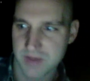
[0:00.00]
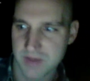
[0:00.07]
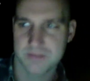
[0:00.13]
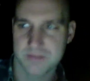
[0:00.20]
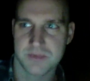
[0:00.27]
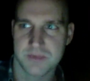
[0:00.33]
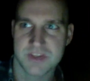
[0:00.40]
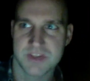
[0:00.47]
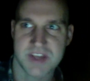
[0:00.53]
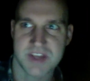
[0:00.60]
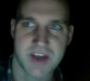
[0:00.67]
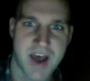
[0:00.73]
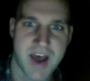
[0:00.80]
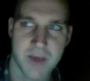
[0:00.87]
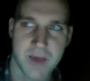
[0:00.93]
let's say the
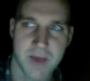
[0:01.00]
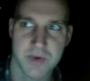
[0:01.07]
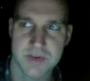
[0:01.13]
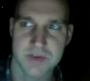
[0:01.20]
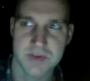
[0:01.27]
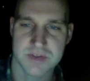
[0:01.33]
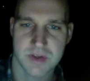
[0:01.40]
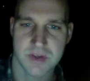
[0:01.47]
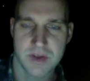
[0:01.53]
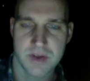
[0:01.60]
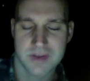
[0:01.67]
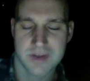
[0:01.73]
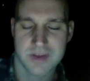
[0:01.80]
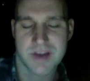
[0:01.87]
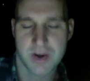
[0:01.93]
high was, it's
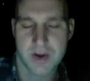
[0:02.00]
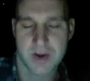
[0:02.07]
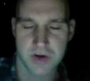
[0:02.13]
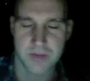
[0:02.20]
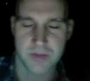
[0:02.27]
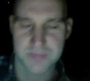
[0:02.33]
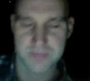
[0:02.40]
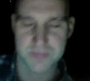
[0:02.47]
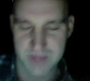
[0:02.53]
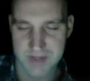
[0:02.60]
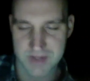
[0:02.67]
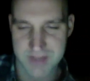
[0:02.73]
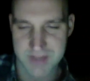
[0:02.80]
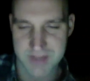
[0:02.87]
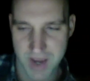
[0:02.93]
kind of hard to say
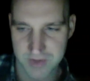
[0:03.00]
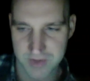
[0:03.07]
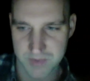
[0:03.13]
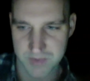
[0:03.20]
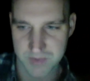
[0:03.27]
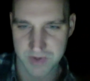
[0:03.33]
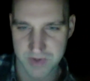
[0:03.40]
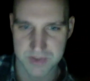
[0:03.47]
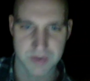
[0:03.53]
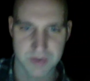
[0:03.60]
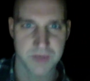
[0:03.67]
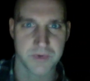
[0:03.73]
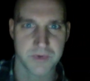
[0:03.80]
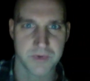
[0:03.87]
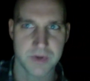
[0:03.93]
exactly because,
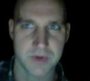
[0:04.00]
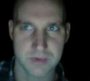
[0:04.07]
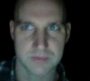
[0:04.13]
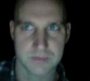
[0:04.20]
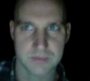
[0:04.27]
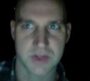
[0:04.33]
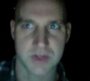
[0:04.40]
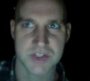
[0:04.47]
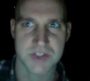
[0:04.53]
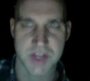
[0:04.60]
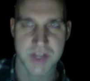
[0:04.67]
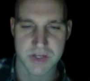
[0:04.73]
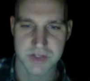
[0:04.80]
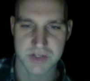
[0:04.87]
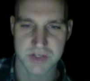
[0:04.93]
different
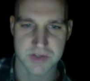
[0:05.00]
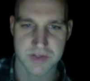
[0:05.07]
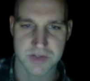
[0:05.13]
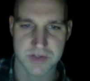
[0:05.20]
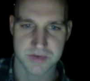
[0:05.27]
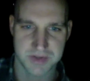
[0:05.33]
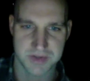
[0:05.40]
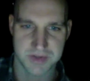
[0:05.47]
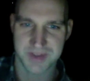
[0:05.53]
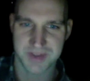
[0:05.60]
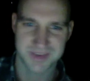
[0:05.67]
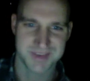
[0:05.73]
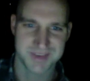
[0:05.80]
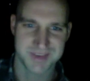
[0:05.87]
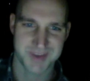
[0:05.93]
exchanges, or
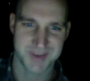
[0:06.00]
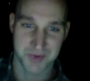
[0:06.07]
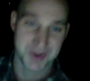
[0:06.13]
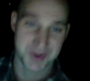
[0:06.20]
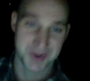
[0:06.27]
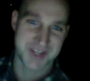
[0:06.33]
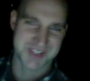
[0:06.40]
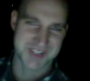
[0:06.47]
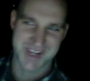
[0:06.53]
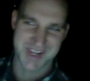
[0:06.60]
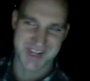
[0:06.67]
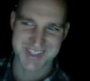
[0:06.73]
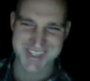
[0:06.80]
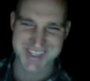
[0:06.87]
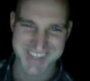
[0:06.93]
there weren't
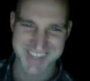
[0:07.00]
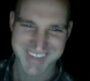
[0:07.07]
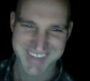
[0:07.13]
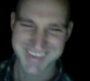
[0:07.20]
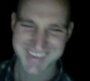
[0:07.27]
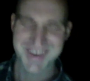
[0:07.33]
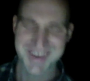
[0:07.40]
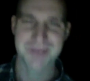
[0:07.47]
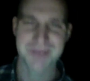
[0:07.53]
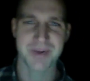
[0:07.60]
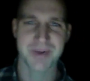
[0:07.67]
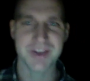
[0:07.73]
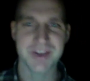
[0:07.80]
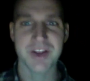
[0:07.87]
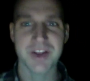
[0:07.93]
exchanges, but you
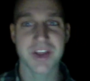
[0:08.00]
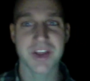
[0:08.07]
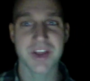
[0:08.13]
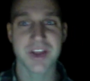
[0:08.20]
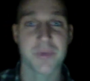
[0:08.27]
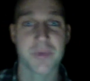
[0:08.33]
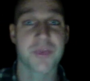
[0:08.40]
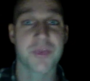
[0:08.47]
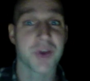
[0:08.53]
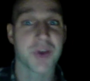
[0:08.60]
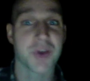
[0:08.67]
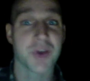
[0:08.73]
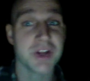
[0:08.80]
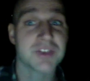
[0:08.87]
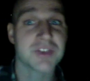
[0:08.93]
could go from
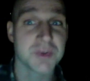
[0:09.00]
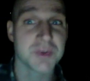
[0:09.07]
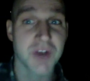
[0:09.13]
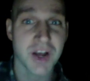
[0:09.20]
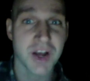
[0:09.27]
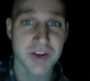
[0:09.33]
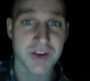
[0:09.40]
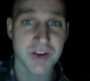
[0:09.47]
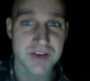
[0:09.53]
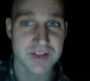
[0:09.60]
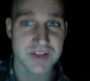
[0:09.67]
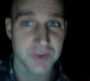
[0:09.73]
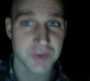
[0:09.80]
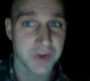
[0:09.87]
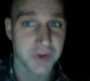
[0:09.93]
$32 in
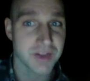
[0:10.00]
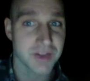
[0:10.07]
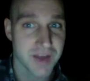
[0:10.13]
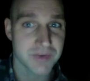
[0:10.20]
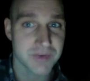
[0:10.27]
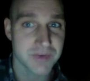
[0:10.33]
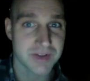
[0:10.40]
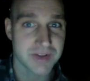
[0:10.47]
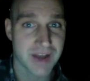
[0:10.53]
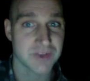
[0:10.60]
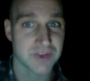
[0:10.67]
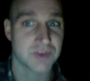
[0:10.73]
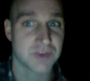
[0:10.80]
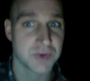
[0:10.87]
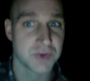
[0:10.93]
2011 down to
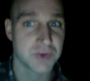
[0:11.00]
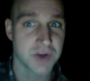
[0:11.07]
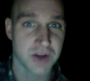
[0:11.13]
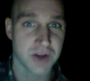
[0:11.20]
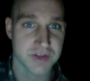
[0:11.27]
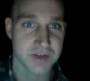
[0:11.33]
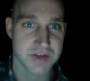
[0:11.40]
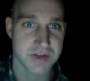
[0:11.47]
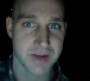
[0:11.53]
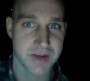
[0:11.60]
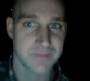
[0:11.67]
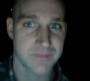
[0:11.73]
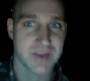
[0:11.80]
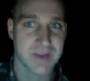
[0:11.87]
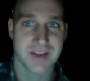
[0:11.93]
$2, right?
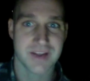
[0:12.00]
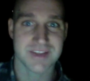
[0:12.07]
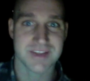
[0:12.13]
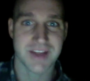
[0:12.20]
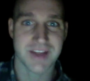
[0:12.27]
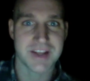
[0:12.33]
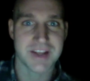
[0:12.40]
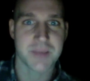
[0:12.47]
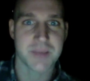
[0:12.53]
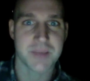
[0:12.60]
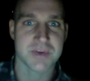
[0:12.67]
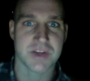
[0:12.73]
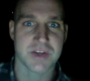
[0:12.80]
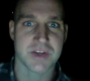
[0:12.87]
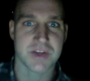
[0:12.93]
That's a 98%
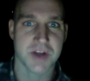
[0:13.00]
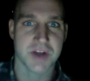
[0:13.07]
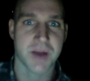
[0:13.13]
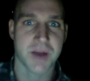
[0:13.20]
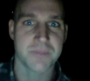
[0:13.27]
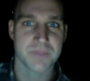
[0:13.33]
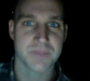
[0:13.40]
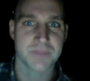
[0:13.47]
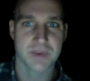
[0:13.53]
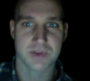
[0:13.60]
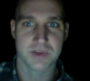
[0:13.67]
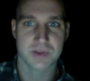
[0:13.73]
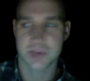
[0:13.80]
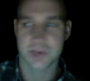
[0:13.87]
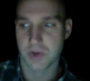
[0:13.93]
drop. And
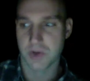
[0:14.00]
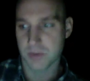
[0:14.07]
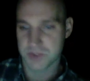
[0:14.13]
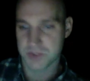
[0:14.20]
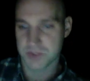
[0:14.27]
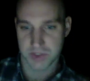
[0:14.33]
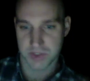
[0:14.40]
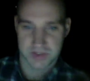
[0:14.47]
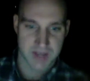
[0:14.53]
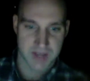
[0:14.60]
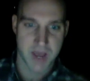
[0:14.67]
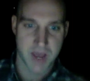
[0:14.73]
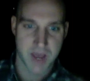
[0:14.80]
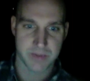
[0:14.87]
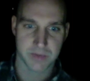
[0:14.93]
so I'm sure at the time
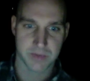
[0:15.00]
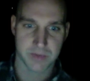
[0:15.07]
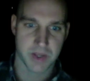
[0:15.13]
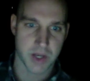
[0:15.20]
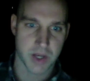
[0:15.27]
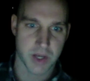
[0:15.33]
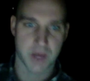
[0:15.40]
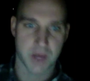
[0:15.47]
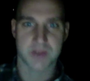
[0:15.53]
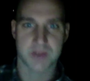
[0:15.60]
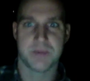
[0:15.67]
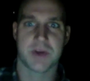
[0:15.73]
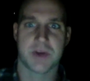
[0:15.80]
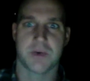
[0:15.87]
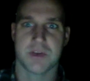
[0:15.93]
people were like, oh, this
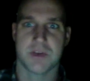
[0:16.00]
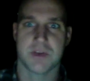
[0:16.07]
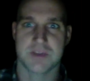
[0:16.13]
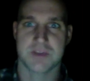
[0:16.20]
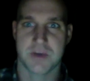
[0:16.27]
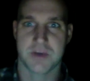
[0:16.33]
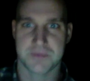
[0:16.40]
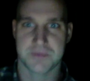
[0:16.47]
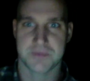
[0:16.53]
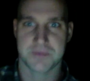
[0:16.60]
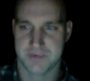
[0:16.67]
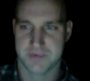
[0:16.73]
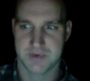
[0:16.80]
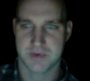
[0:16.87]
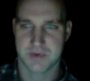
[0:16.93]
Bitcoin stuff's
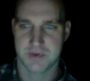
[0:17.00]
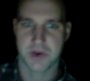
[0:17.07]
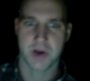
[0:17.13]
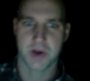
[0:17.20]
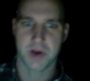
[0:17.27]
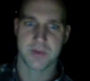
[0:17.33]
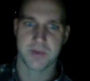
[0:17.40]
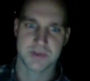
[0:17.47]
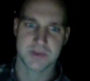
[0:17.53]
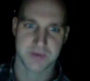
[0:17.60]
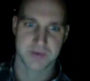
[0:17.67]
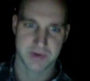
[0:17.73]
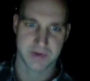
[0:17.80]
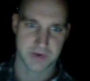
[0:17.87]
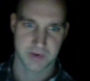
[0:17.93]
garbage, but
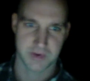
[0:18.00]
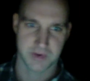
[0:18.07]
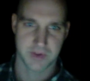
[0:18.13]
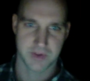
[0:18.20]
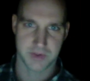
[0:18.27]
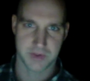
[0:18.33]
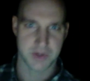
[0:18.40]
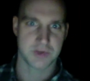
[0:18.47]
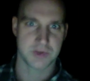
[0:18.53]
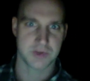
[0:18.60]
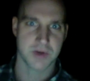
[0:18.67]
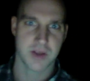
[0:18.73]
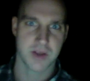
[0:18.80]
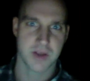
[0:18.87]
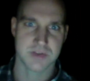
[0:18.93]

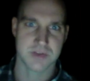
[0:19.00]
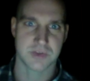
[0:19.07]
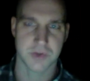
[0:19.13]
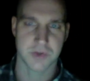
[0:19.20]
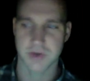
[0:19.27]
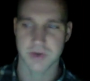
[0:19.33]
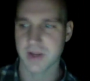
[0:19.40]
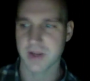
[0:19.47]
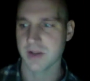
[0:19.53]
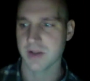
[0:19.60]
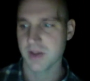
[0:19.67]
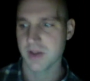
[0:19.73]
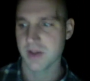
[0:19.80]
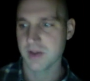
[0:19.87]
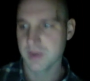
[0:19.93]
$32 at $2, right?
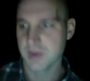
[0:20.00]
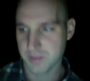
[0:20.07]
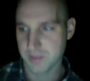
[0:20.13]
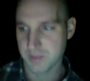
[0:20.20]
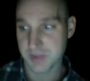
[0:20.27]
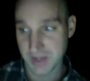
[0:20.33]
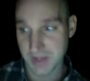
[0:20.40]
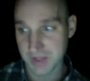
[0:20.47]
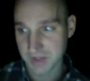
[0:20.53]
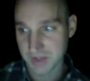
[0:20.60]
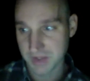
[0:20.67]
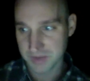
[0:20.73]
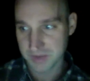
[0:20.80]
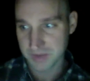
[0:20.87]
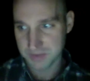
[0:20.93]
But then
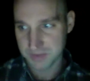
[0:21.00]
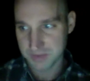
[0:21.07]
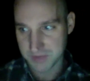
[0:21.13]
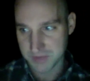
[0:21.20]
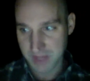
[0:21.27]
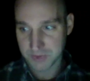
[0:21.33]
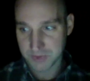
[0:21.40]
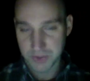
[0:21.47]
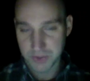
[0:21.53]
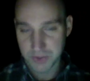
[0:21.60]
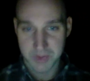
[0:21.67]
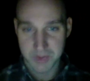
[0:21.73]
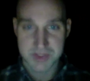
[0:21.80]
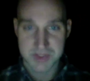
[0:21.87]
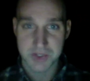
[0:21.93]
that too was a
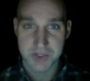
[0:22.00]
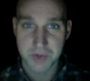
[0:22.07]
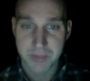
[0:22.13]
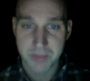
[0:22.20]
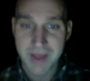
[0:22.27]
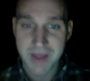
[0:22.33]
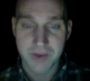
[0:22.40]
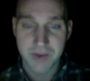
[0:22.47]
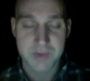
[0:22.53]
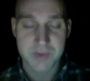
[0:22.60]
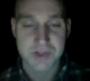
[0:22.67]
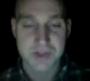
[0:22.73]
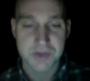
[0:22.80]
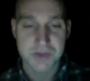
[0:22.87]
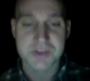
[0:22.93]
new
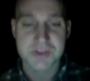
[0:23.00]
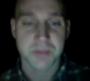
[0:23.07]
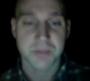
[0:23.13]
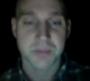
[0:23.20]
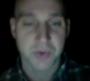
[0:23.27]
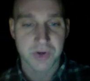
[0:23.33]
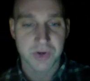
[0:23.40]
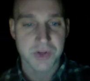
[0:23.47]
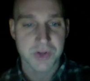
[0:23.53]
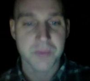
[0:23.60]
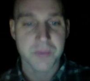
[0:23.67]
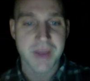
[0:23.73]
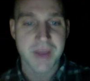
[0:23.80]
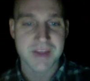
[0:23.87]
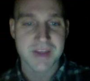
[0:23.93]
support, a new
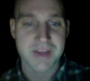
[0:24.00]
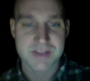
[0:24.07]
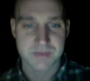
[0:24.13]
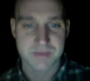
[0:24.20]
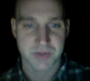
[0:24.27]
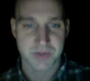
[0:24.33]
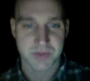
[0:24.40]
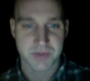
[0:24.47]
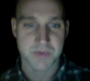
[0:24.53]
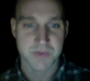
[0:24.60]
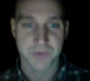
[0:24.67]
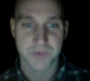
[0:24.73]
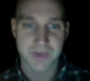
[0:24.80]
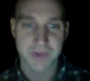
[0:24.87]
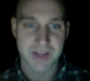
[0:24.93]
base, because before
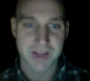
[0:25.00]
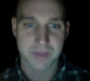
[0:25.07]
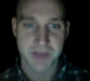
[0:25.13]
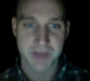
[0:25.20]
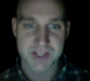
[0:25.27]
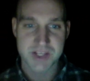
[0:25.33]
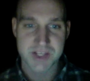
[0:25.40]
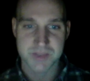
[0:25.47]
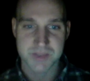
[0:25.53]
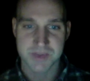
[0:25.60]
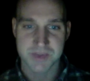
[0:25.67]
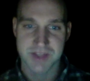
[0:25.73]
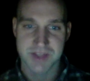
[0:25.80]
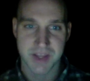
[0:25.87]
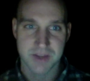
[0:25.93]
that the base was
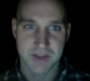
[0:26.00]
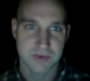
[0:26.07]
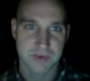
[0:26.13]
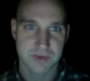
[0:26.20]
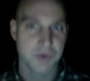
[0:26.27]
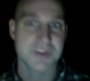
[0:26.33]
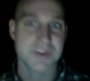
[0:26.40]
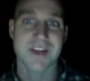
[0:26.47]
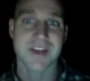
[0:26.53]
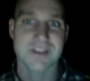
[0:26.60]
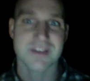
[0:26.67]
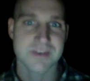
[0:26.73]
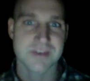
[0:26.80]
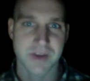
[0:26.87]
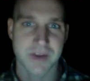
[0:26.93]
2 cents, right?